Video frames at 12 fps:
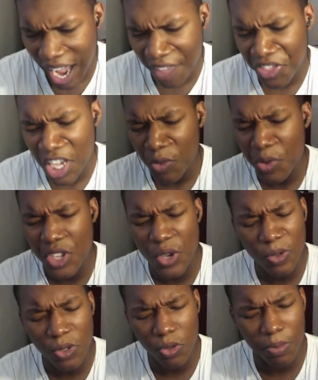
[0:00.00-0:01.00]
I think we
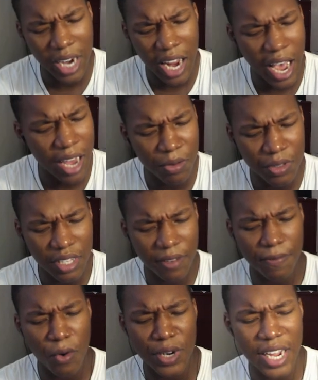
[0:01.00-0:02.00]
used to, but I, I don't
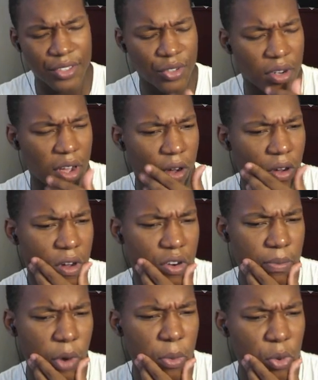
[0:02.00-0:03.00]
think Fortnite's on,
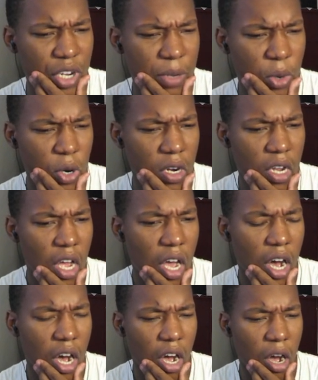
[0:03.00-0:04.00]
on, mobile anymore.
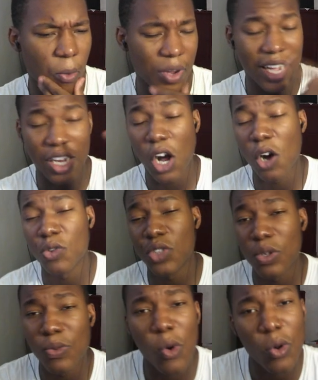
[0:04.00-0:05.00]
Um, we got Call of
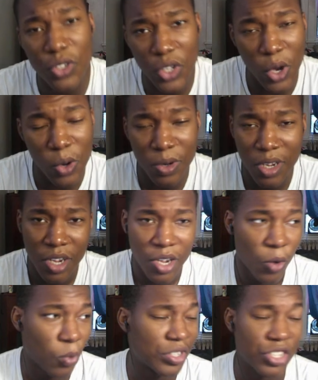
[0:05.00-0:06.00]
Duty Warzone,
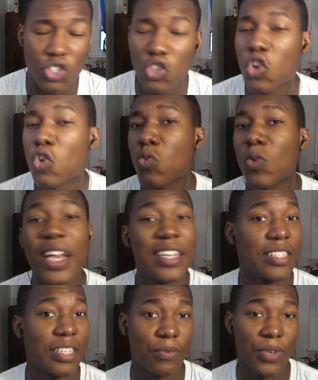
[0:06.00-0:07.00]
which is
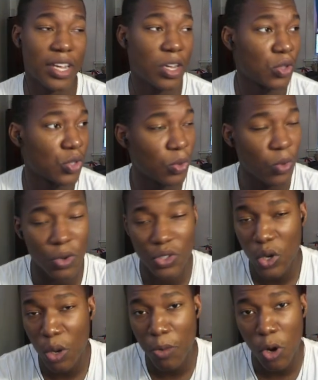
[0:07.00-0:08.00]
crazy. We got Call of Duty
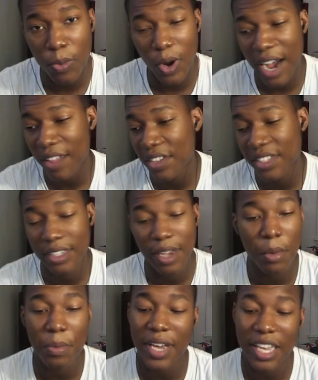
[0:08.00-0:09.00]
Warzone on mobile. I, listen,
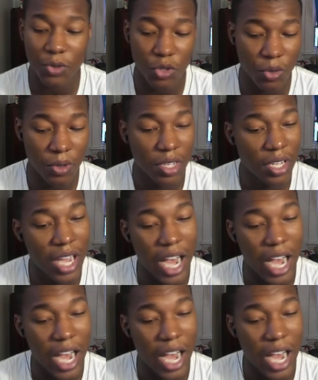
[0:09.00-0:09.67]
I'm gonna be honest with you.